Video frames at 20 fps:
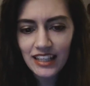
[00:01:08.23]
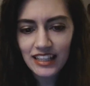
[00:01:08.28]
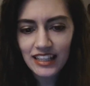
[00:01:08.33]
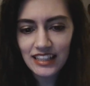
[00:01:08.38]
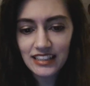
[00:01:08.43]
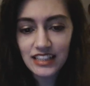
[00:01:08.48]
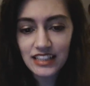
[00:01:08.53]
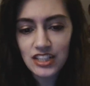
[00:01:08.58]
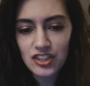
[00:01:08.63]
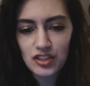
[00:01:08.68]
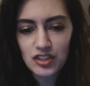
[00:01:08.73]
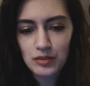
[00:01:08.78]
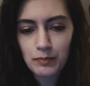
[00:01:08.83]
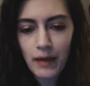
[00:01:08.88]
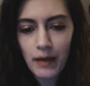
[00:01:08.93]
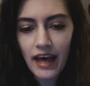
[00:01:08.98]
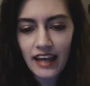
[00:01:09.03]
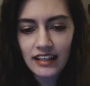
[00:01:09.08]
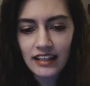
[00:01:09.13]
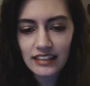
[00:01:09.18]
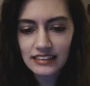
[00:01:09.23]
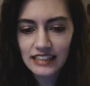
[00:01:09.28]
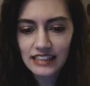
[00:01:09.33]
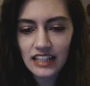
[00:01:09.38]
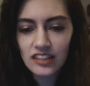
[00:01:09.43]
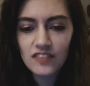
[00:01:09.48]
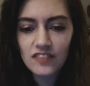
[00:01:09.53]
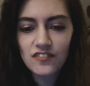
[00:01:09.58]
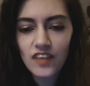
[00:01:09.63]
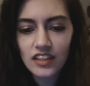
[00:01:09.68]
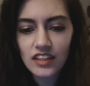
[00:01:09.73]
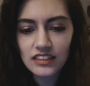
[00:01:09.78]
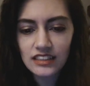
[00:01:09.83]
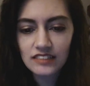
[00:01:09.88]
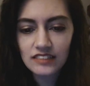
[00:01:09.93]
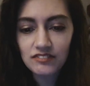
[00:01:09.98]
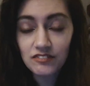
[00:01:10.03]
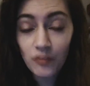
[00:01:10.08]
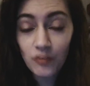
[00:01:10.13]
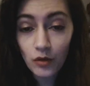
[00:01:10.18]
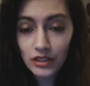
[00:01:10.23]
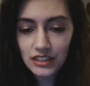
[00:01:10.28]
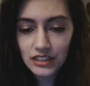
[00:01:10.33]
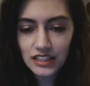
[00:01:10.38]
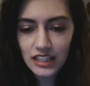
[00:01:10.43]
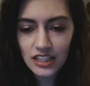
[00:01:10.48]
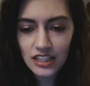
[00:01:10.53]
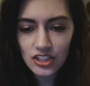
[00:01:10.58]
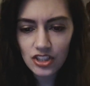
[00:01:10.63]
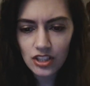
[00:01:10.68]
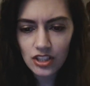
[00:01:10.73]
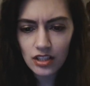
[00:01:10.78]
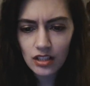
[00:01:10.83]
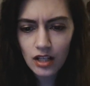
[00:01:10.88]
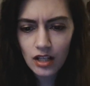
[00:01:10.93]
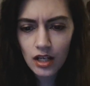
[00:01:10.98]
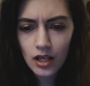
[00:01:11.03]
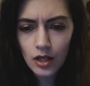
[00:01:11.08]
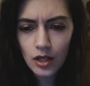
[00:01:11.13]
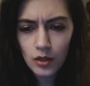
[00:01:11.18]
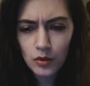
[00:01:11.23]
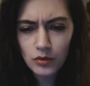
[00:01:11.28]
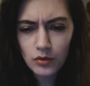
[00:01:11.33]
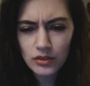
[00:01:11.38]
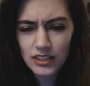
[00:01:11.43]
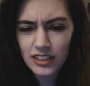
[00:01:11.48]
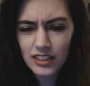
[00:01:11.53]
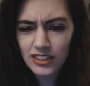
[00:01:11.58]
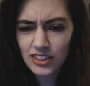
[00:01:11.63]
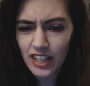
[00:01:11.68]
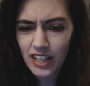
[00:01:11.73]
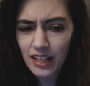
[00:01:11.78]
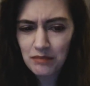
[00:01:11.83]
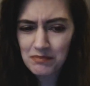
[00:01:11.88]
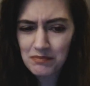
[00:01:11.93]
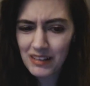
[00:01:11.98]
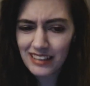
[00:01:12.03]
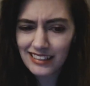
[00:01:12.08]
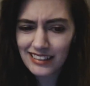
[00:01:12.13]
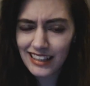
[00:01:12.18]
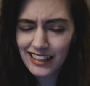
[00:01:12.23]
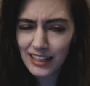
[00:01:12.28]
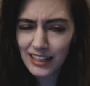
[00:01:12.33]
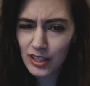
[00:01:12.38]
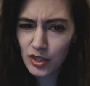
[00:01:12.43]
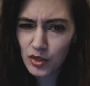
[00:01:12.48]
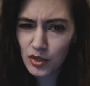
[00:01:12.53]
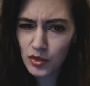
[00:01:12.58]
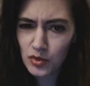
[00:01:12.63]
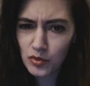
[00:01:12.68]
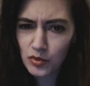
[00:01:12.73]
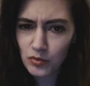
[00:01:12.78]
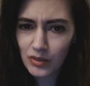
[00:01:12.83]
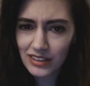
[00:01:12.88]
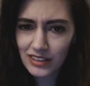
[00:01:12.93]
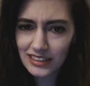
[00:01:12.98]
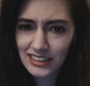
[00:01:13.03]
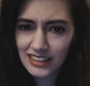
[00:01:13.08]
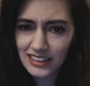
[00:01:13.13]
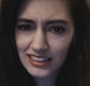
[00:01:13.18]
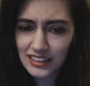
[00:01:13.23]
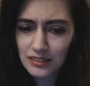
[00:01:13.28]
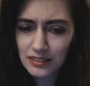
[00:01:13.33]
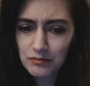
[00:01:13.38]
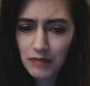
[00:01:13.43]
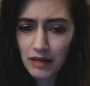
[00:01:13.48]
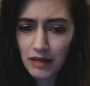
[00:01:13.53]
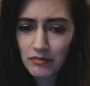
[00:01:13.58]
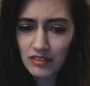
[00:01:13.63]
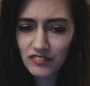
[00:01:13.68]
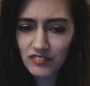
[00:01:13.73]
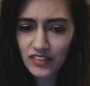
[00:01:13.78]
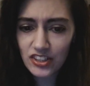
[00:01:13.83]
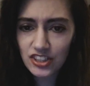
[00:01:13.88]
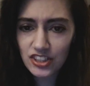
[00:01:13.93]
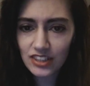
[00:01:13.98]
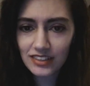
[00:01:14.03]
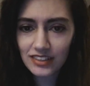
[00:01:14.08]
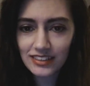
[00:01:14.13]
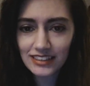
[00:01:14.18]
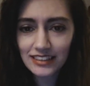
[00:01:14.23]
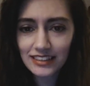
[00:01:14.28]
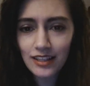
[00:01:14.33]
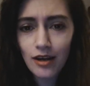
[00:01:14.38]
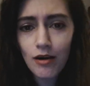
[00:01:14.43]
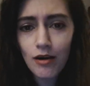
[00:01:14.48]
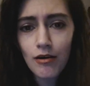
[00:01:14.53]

In Teacher's Pet, Xander falls in for a teacher who's a giant bug lady who wants to mate with virgins.